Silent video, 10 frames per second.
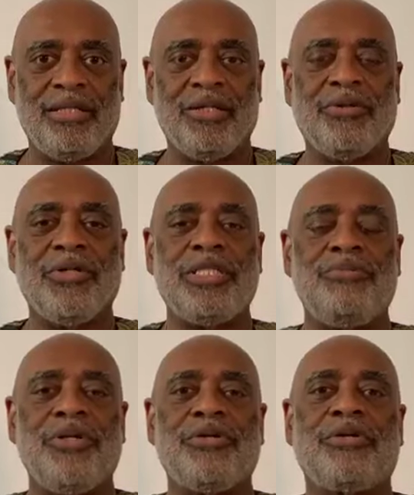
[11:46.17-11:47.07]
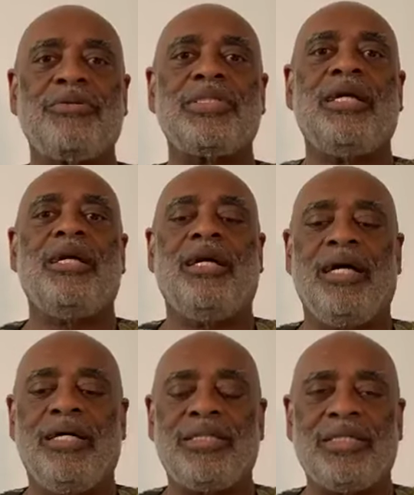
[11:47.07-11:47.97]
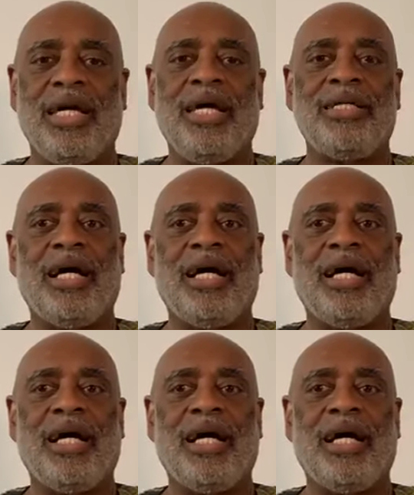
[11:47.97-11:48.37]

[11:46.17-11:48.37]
The Course in Miracles is saying,